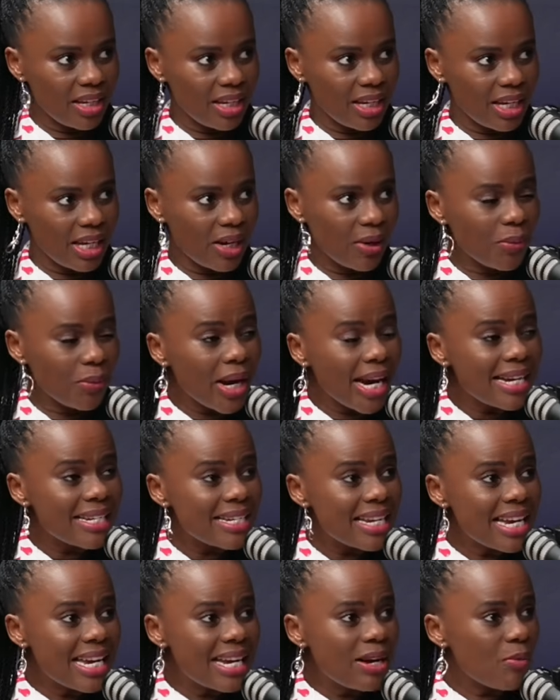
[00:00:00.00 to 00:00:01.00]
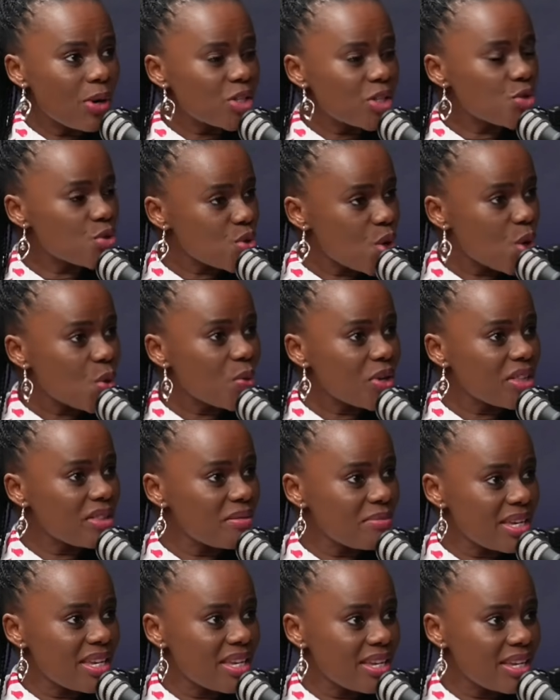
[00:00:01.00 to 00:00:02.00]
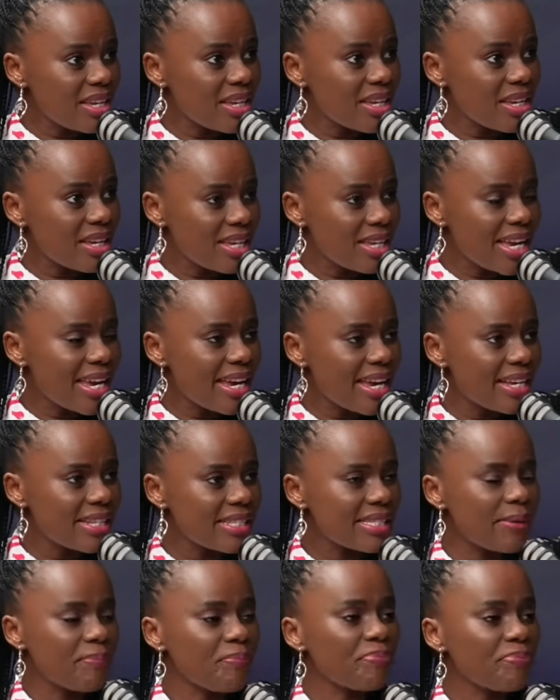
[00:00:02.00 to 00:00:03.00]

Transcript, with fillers: What's wrong right? with me? What's wrong with me? Yes.